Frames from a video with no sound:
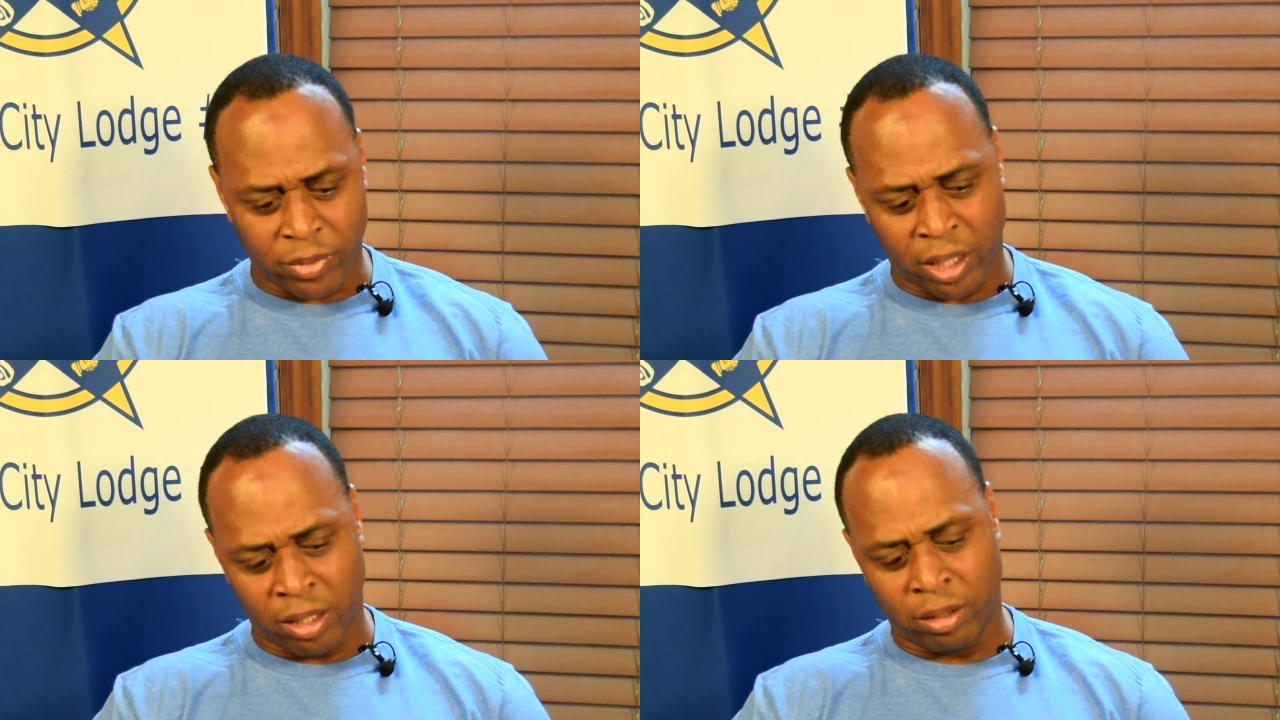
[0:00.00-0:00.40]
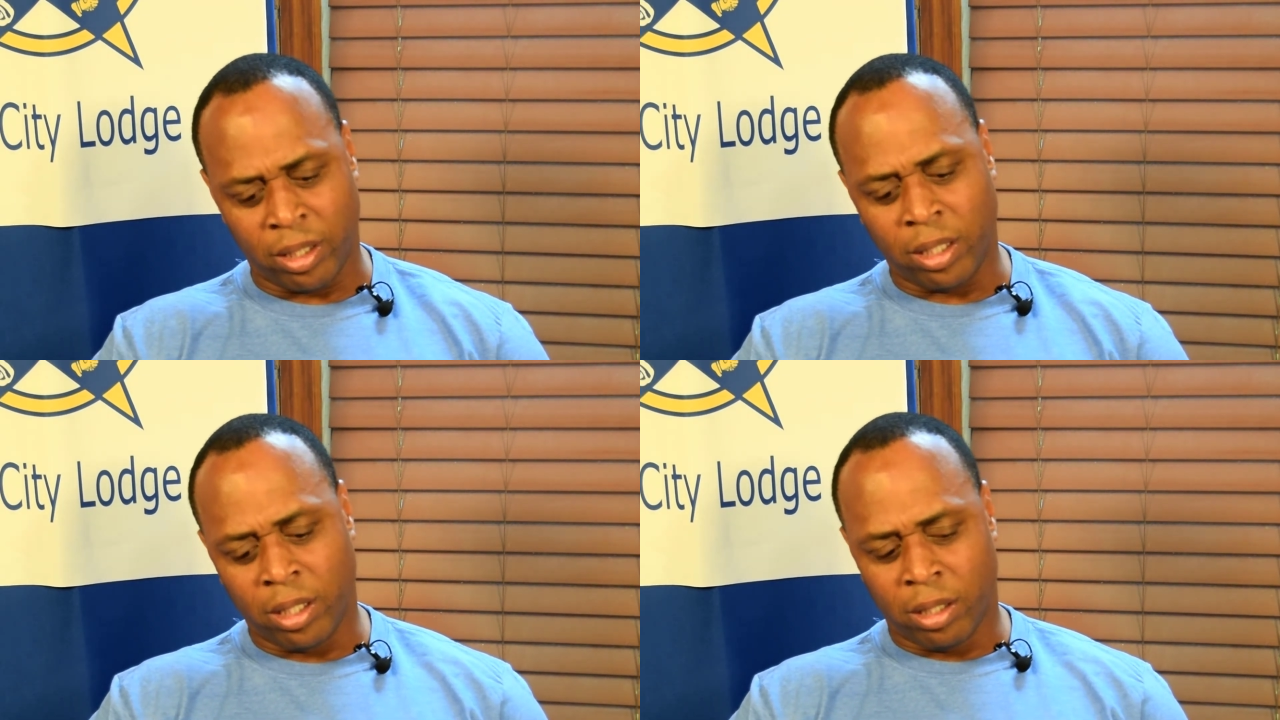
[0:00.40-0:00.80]
and
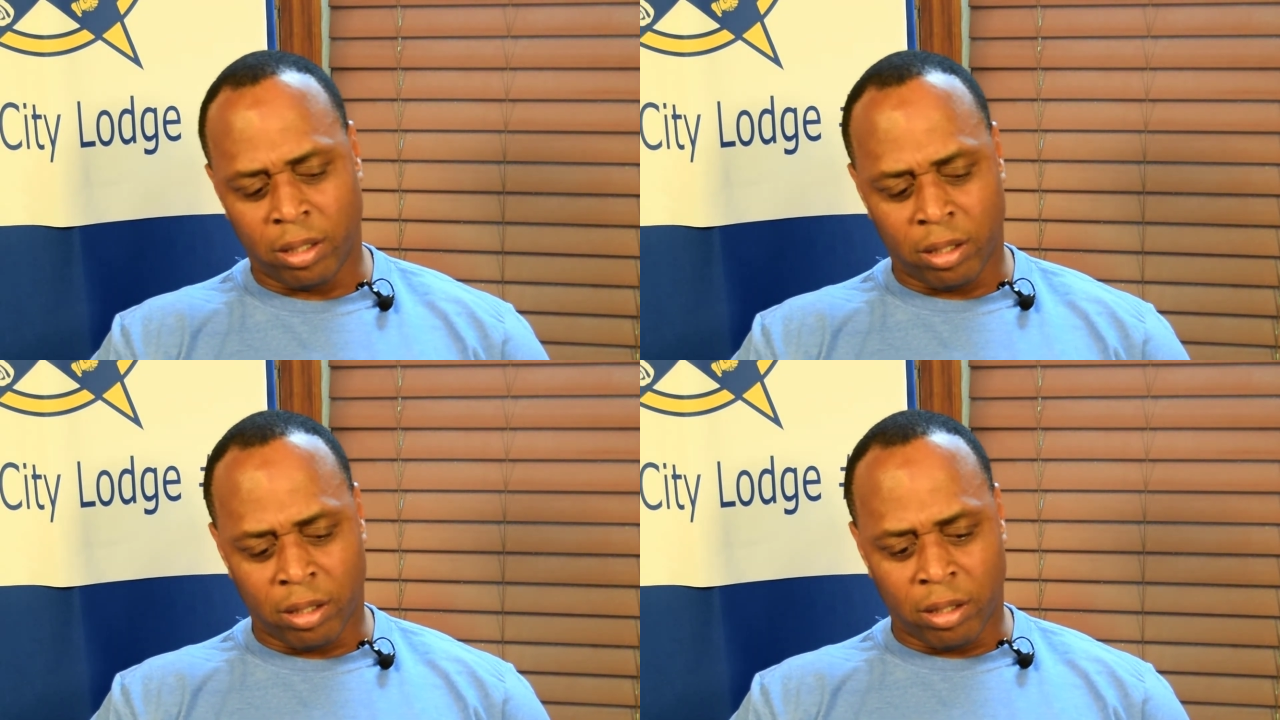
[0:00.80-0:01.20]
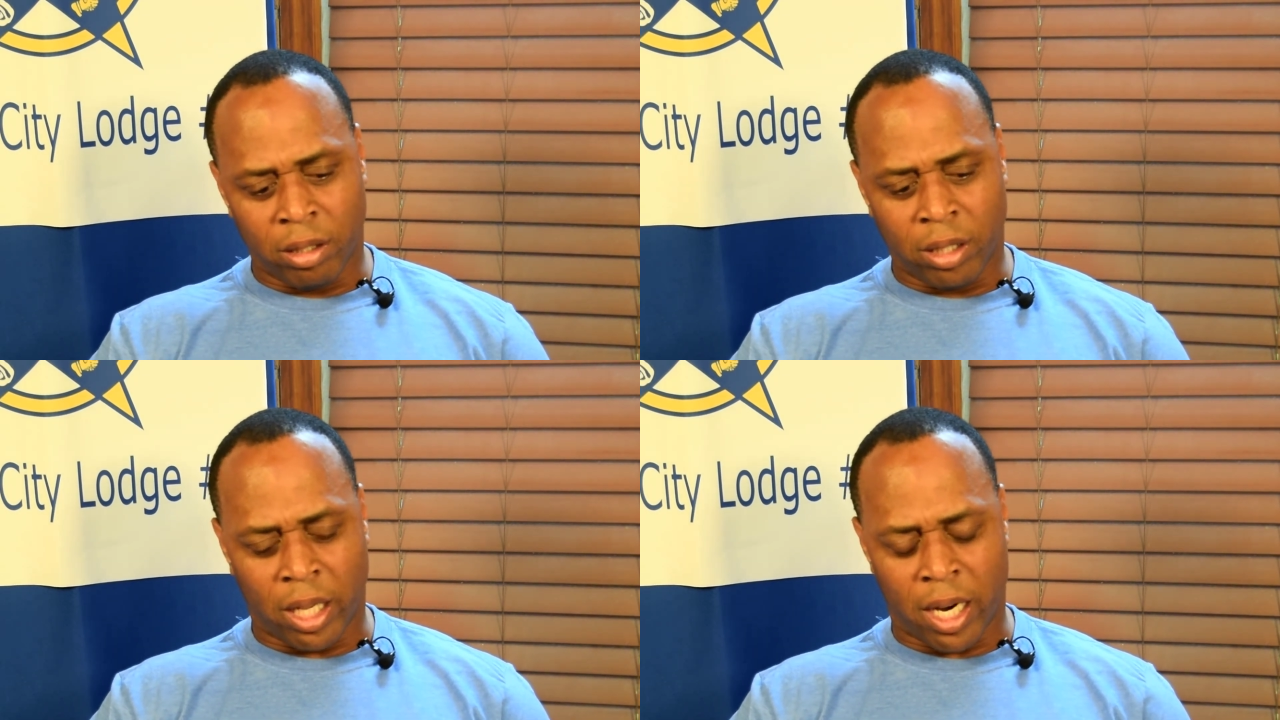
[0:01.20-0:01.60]

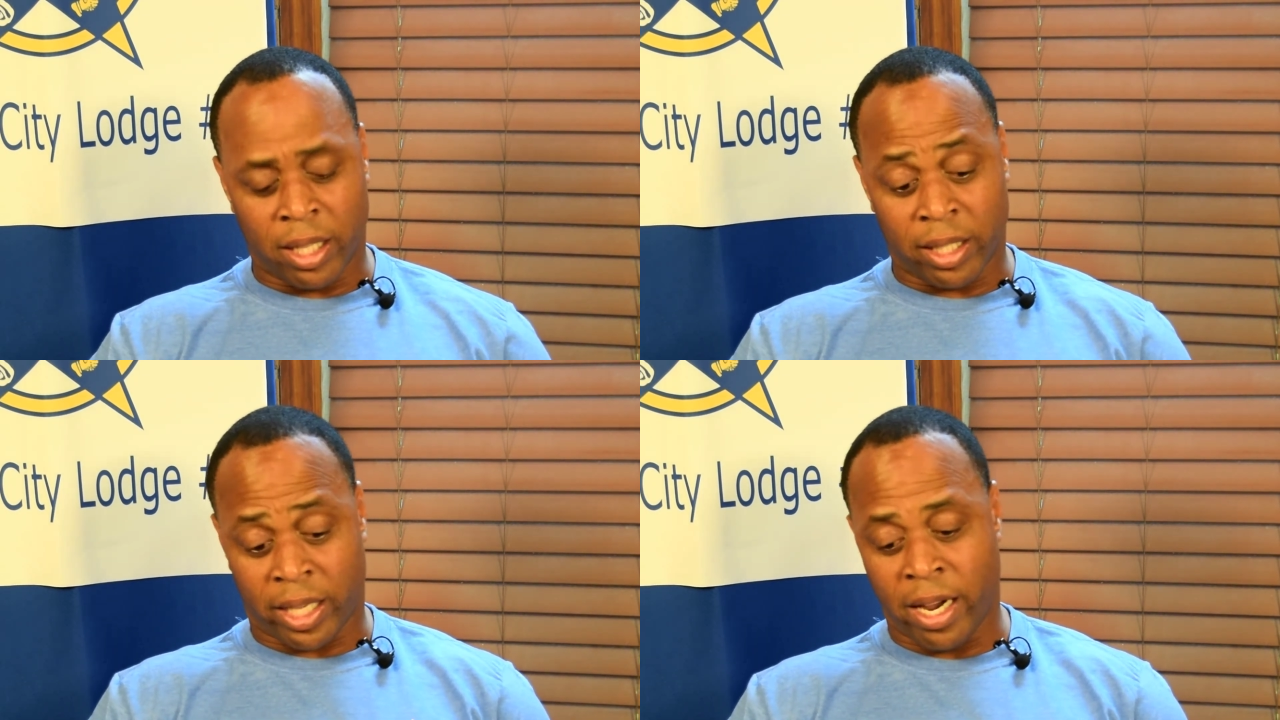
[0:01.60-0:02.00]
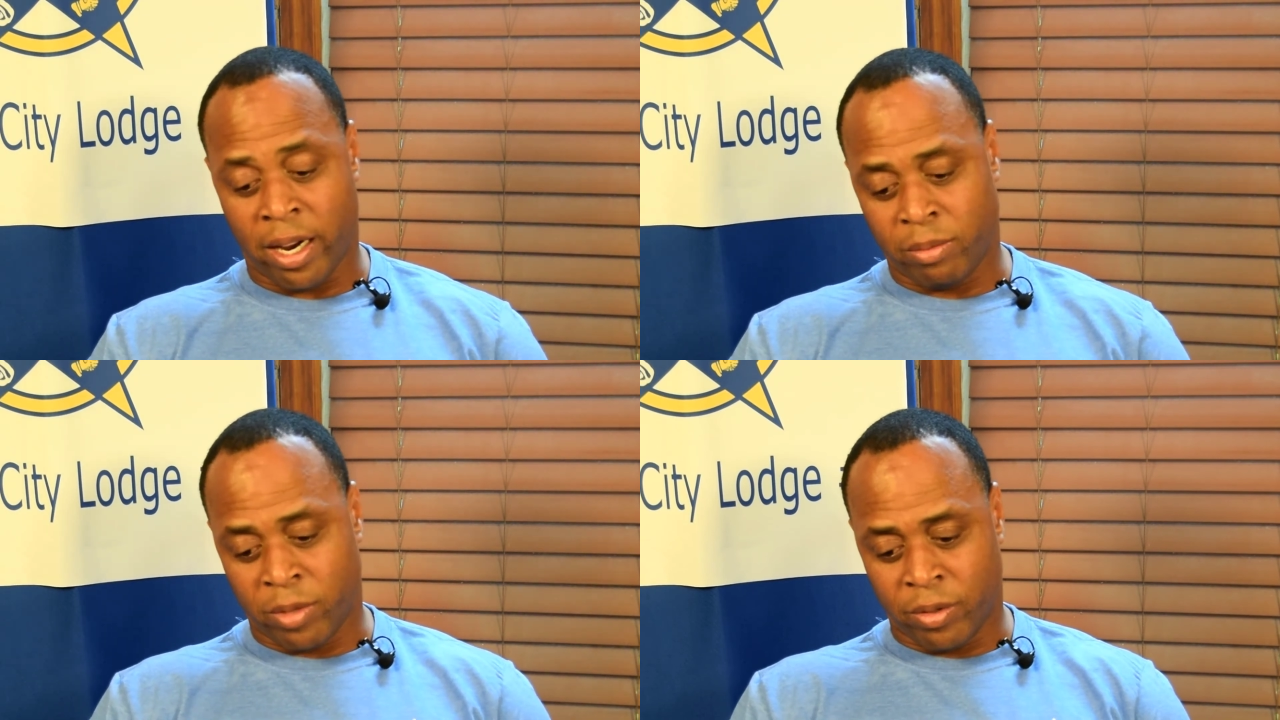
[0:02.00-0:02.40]
I
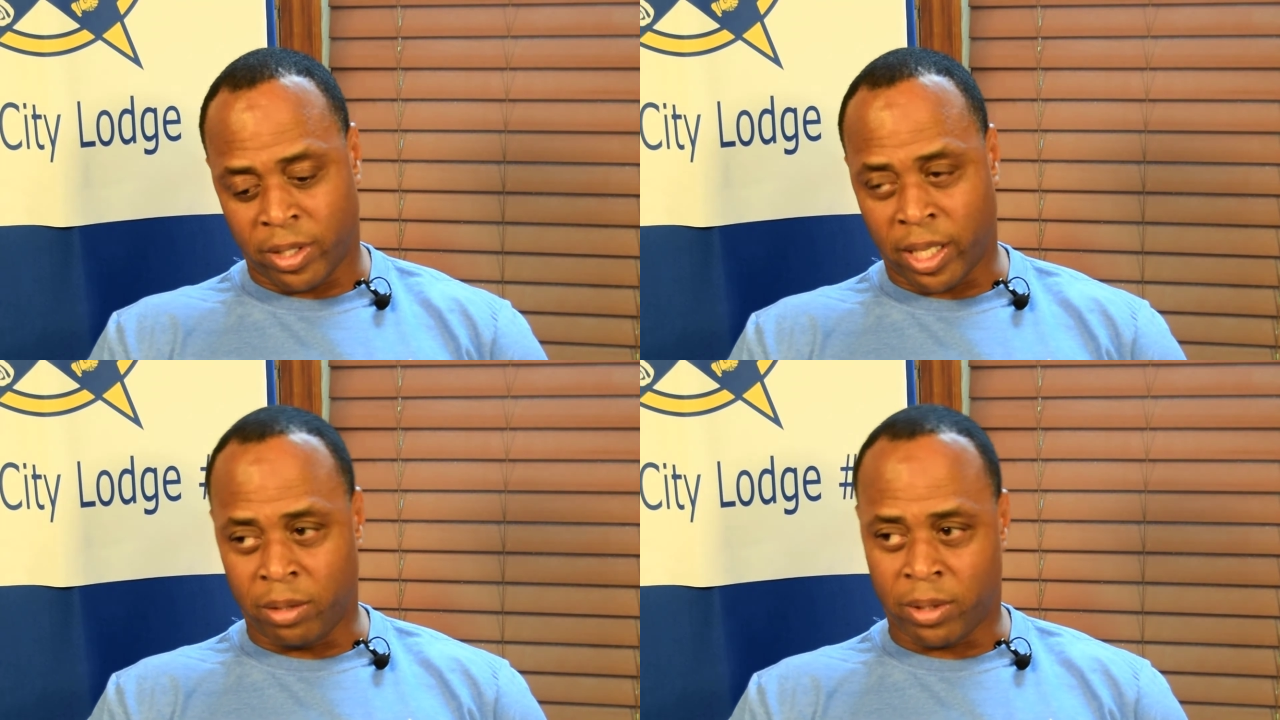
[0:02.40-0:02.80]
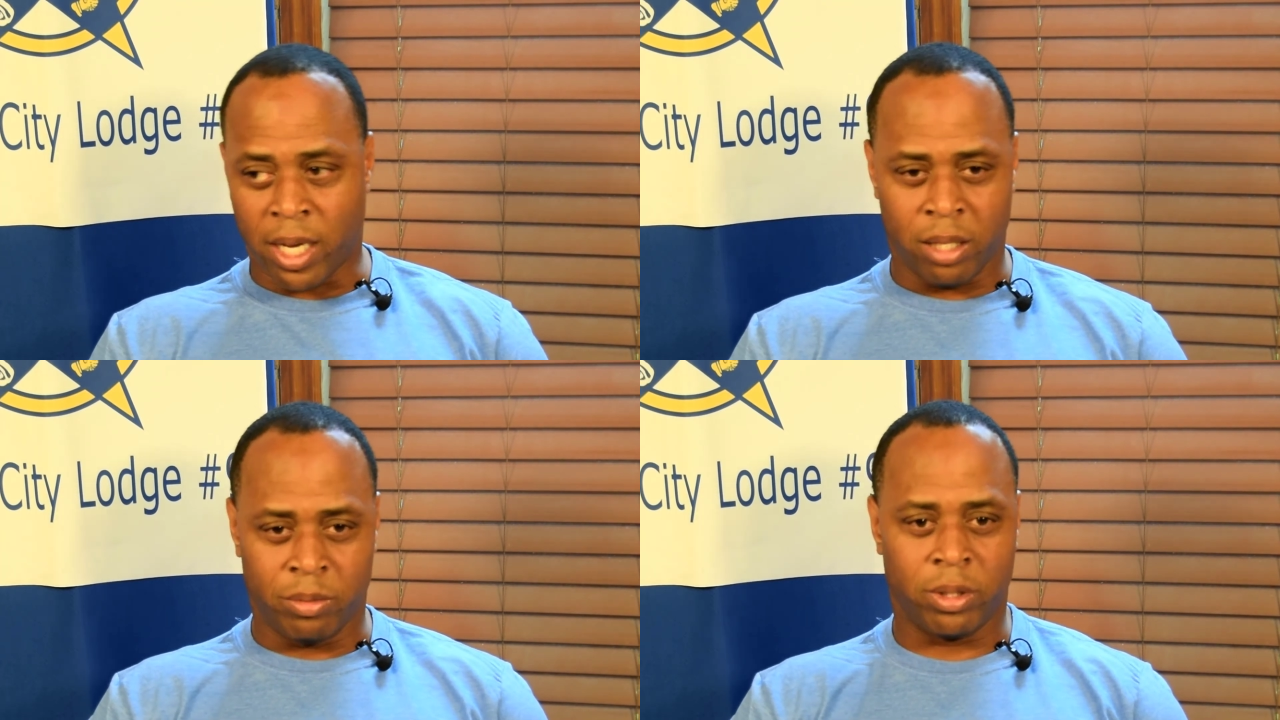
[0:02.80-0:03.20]
carried him over, I laid him
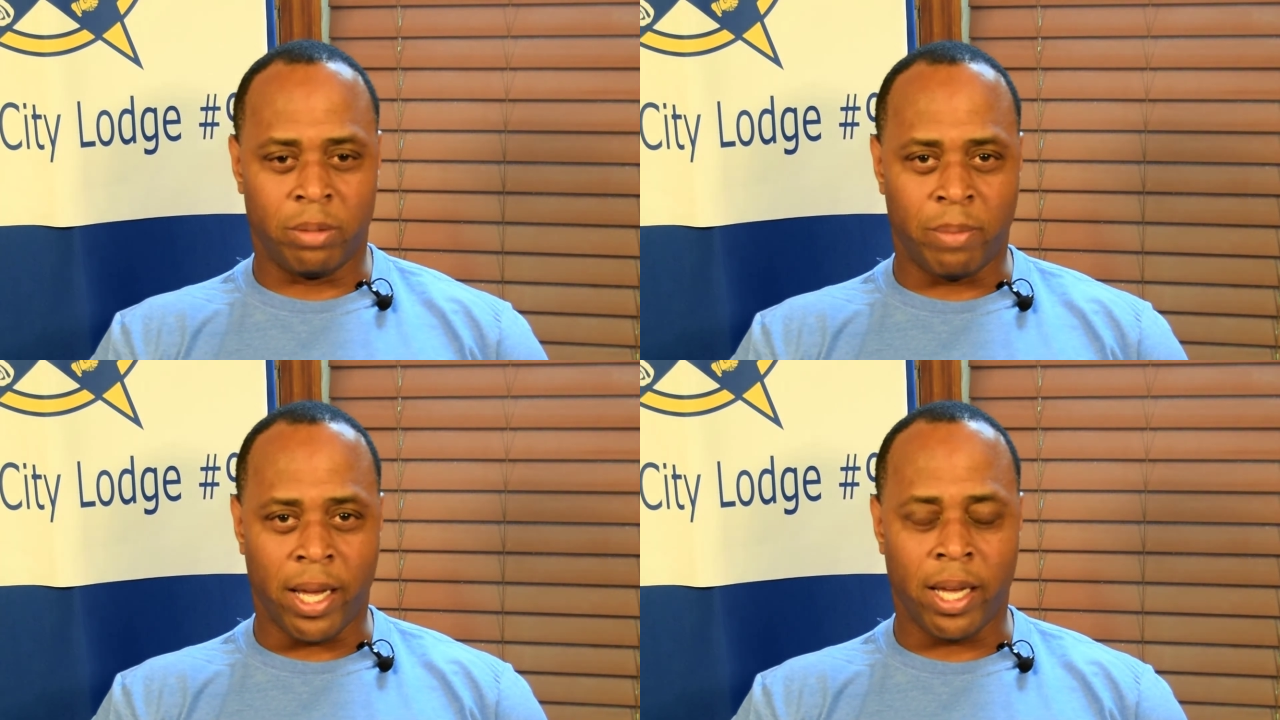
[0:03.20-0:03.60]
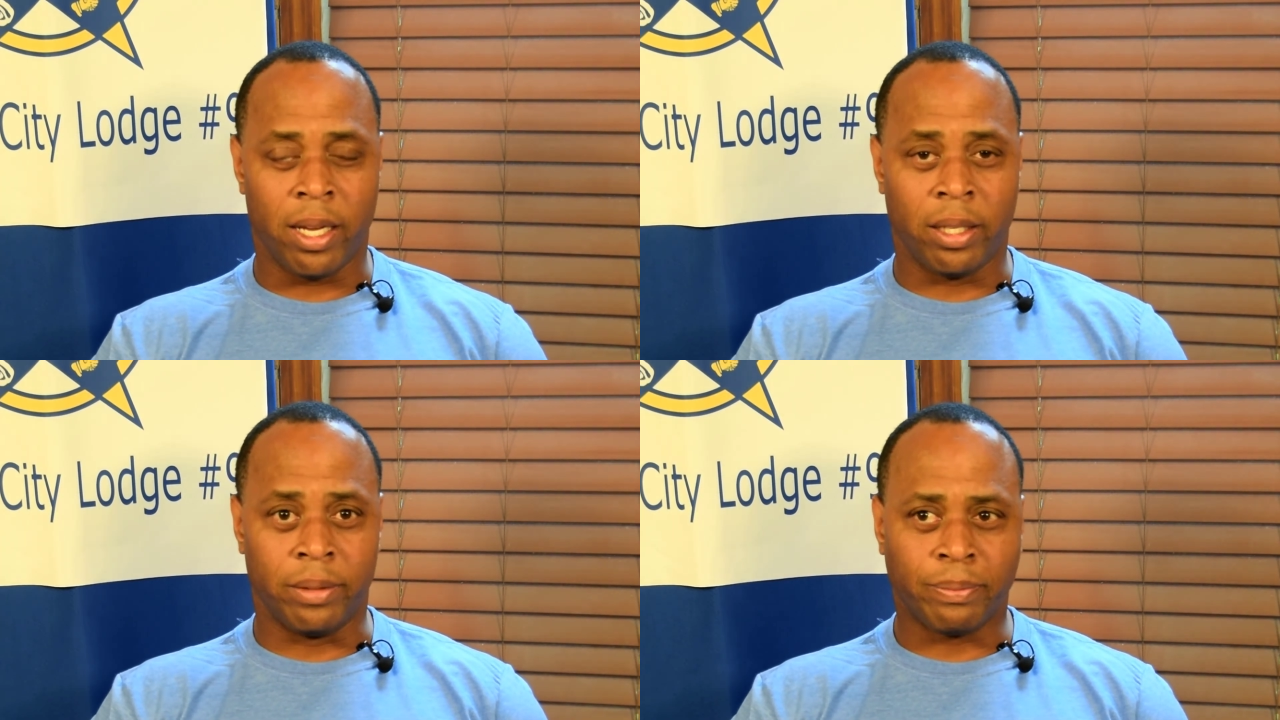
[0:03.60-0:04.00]
kind of on the
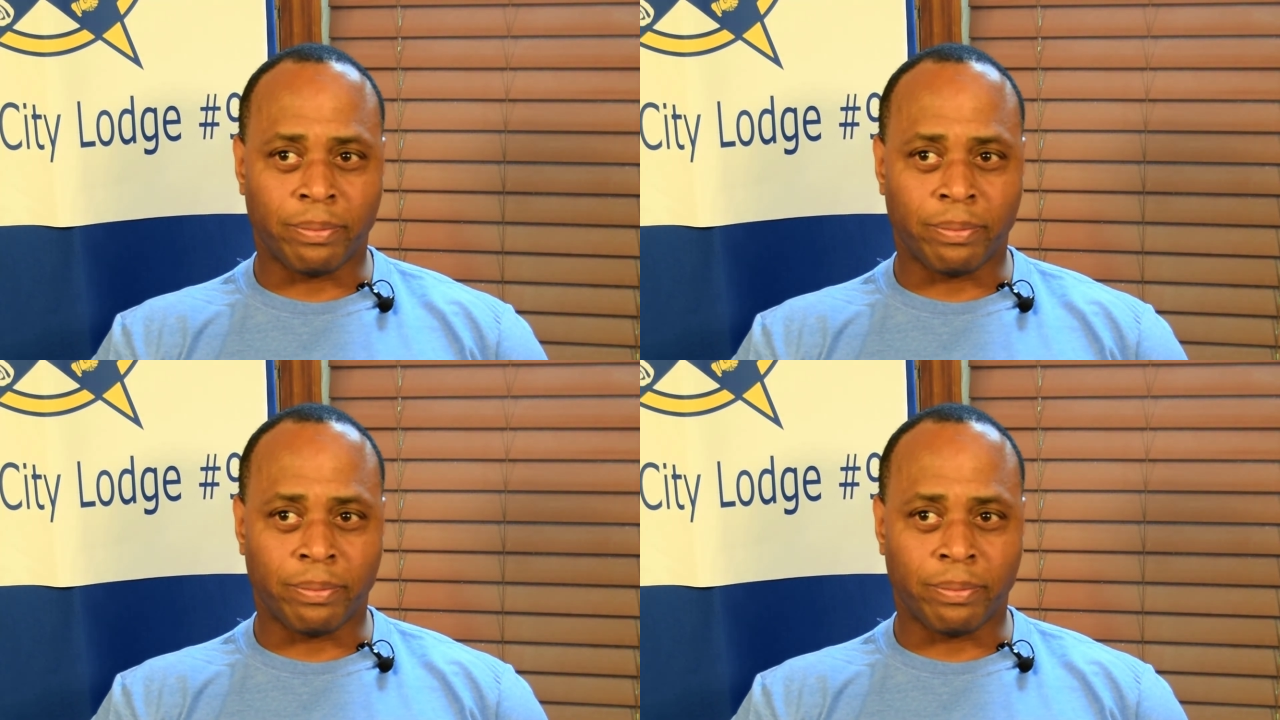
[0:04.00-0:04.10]
bed, and